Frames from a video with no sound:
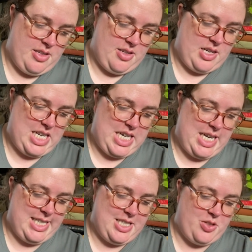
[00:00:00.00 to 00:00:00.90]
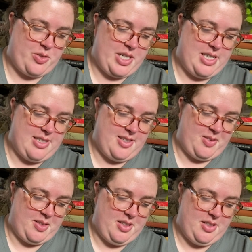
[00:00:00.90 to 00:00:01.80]
I should read this
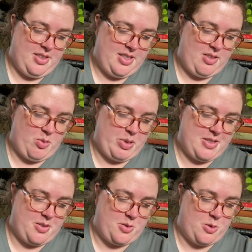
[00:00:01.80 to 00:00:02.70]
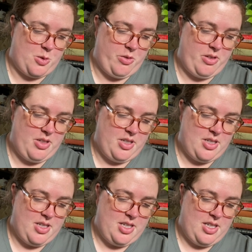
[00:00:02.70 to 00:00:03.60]
one. That would be so cool
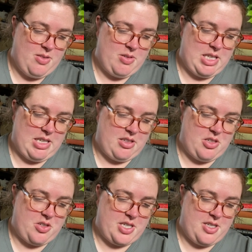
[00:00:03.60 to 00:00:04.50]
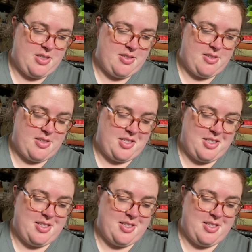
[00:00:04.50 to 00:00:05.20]
with the illustrations.